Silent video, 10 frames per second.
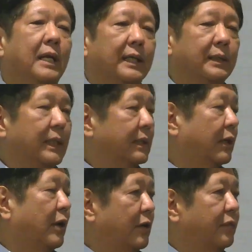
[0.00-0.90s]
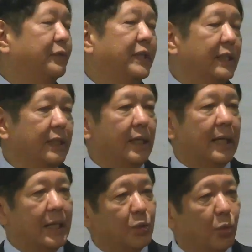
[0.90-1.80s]
that of the
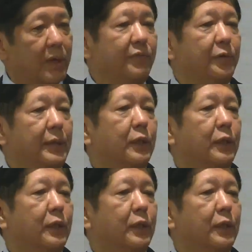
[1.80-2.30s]
unwavering